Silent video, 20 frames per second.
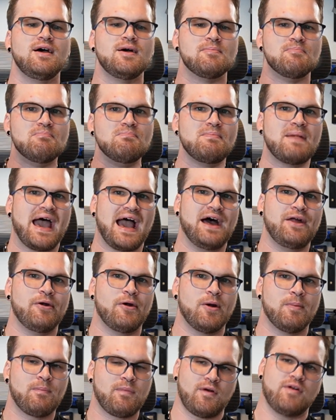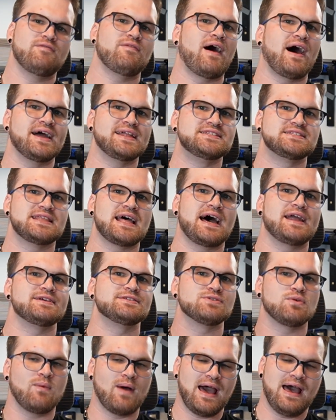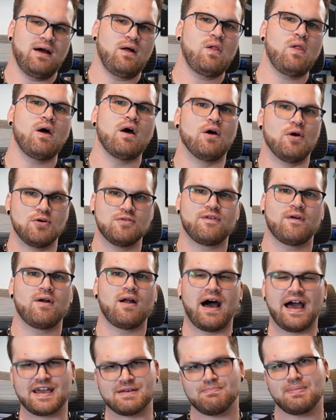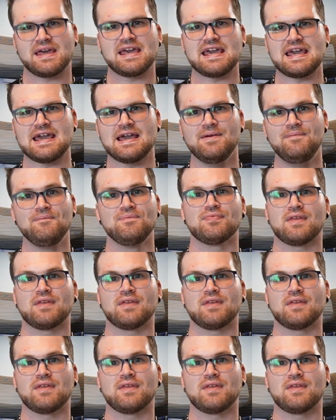Matter provides that as well over IP